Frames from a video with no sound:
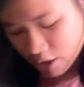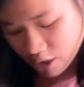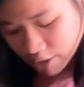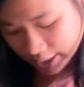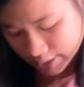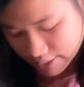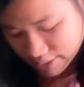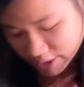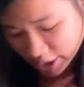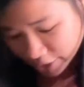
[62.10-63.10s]
Alright,
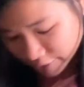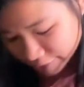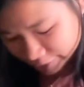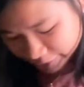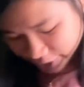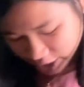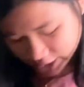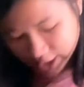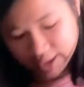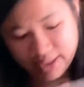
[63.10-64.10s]
so
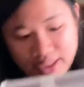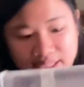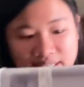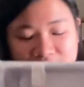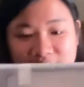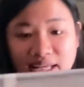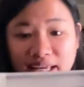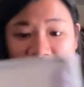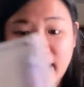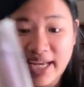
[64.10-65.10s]
first, this is
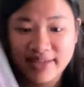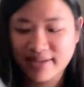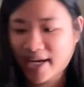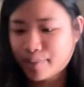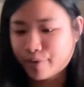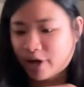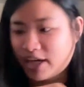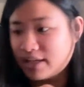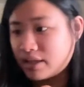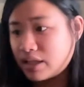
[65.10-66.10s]
the case I
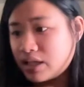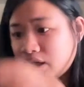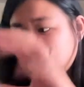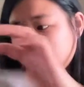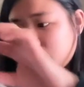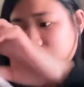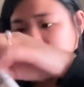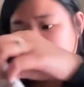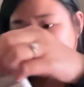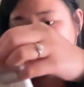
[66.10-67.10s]
bought.
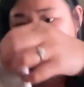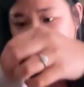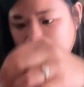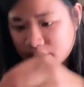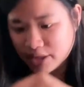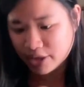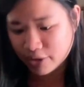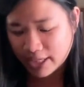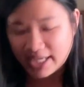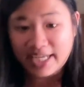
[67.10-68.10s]
So
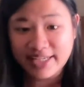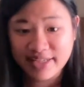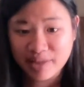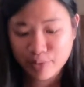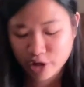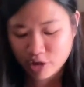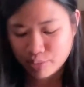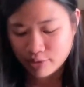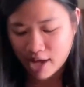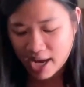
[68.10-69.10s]
it is the
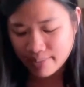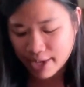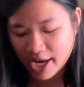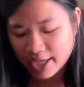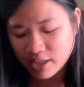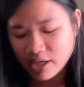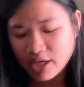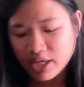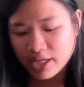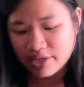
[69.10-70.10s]
purple iPad.
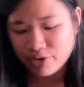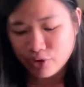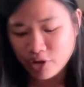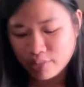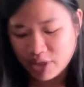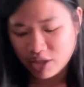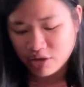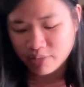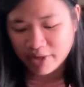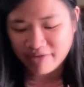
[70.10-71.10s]
If you know me,
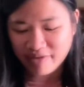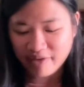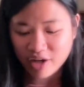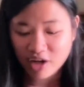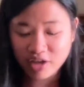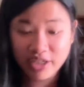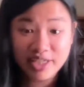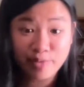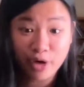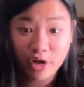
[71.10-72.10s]
you know my favorite color
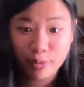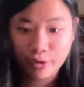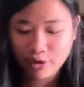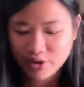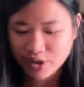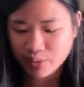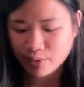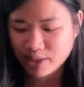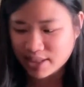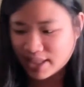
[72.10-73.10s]
is purple, so I
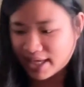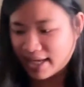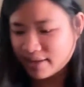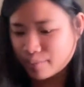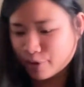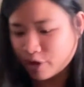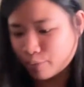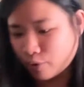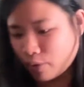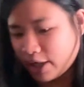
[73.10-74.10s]
wanted to get the
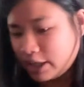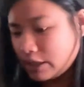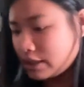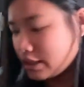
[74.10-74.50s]
purple one.